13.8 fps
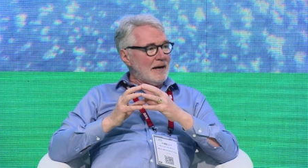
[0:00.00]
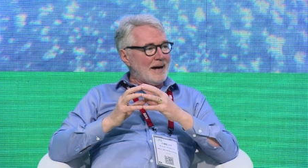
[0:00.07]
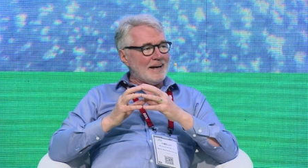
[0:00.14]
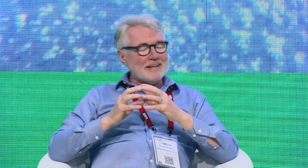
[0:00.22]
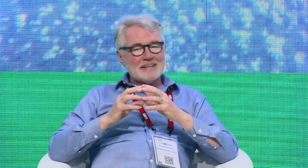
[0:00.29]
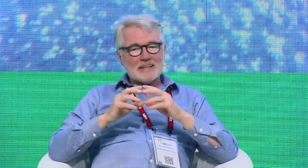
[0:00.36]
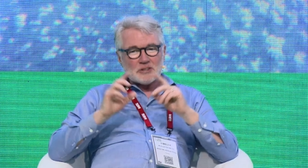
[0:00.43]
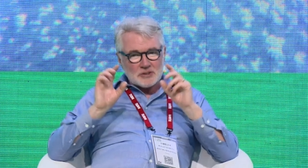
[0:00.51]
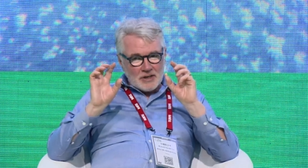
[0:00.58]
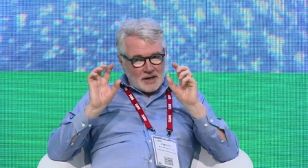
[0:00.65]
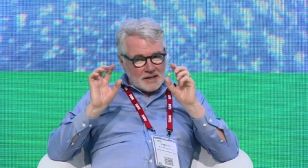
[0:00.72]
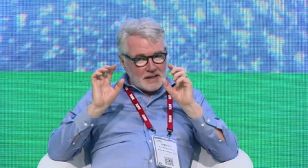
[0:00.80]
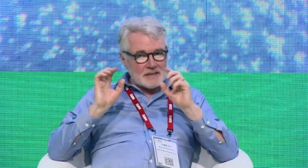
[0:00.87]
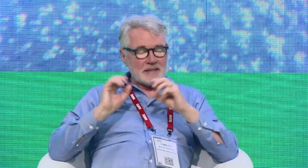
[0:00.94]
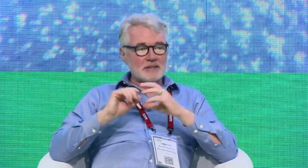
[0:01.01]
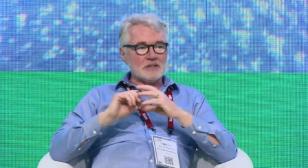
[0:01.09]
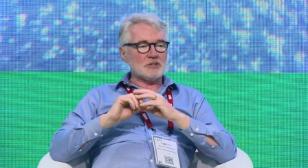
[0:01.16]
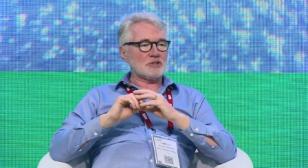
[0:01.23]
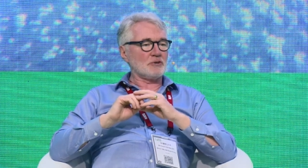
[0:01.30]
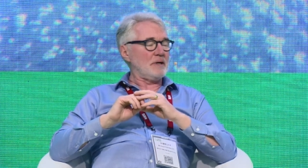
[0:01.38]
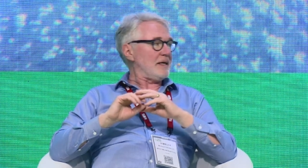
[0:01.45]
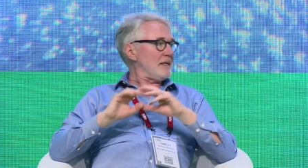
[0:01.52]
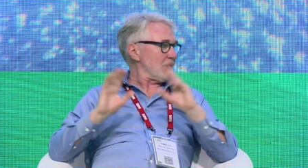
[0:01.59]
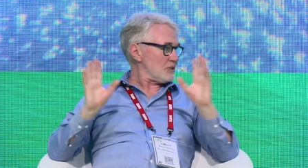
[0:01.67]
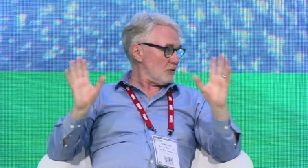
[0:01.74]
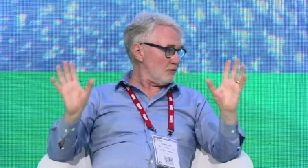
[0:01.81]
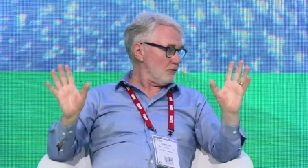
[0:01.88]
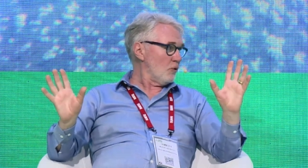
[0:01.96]
And it's not a little screen,
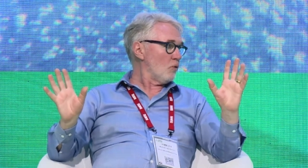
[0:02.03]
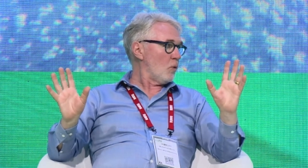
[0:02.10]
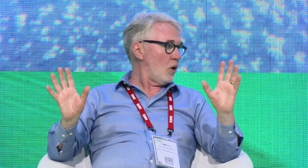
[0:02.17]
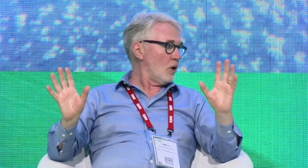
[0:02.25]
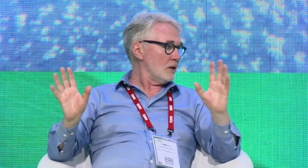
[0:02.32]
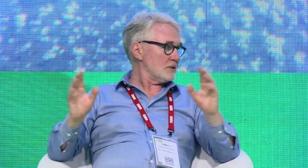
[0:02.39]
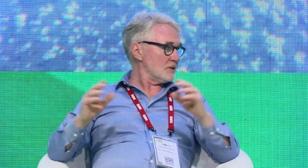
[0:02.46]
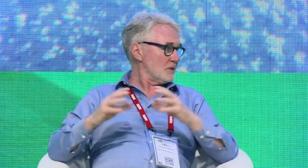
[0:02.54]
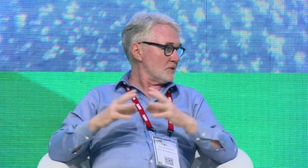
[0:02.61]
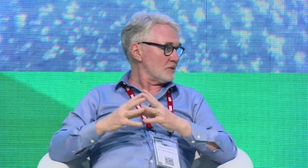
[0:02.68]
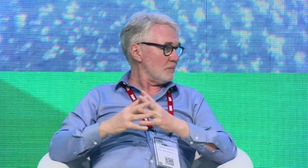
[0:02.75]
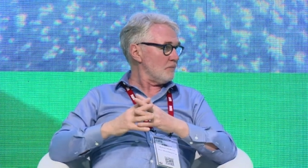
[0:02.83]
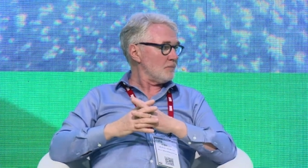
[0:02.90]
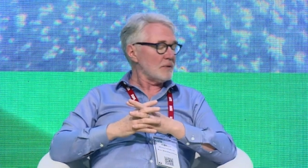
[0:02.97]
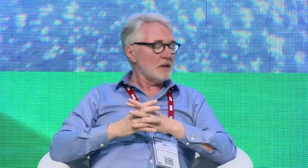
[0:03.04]
it's a full wall system.